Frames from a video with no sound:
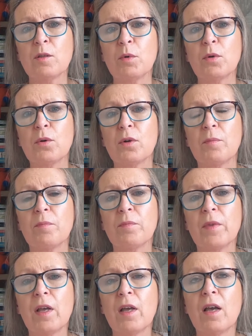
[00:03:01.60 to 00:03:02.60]
the book.
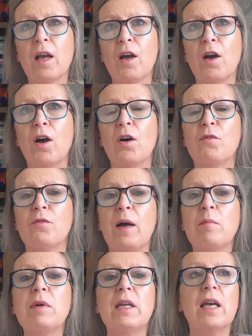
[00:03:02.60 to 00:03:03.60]
Her
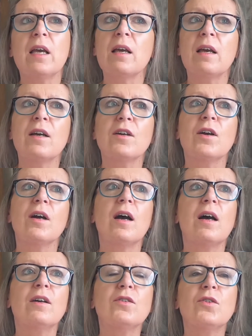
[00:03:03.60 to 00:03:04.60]
family,
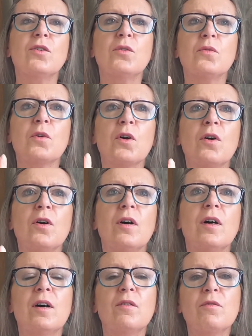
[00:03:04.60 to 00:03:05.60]
you've got
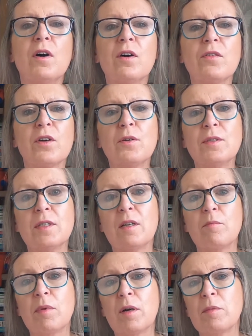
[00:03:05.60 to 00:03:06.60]
her father who's
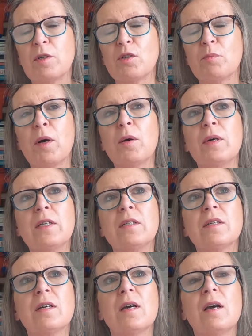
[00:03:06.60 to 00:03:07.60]
an unpublished
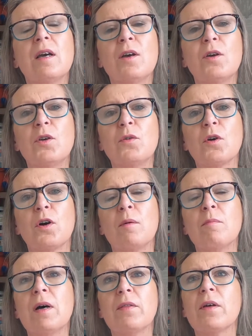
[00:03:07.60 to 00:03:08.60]
poet, you've got
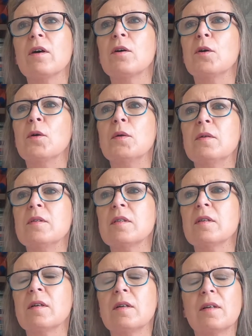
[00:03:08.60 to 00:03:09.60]
a mother
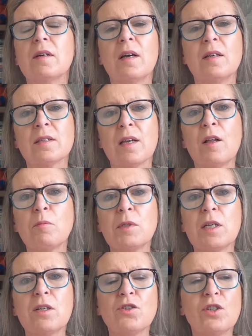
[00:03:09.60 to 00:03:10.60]
who's a
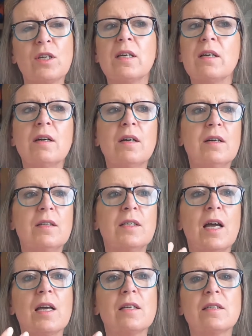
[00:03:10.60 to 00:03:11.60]
sculptor. She
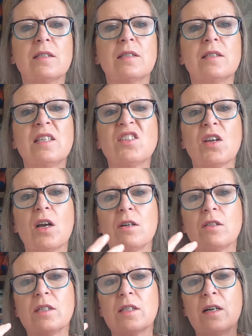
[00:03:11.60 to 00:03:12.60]
takes
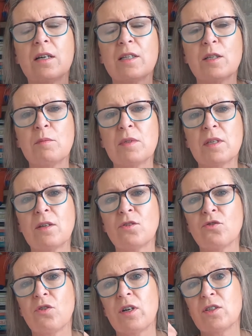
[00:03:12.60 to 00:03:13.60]
discarded items
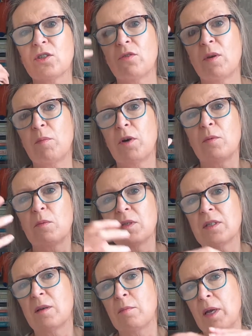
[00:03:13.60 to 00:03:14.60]
and tries to
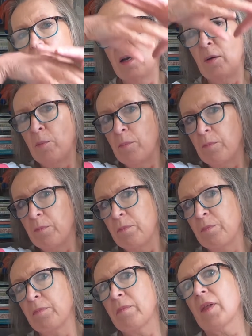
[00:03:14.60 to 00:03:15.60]
repurpose them in
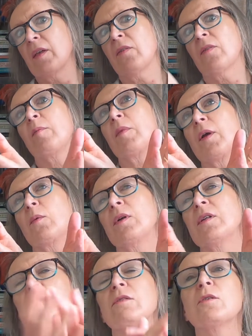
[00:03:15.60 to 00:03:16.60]
something
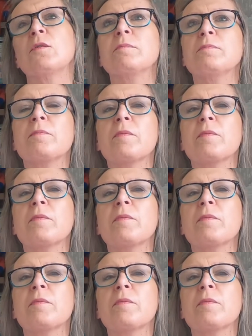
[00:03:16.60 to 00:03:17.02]
wonderful.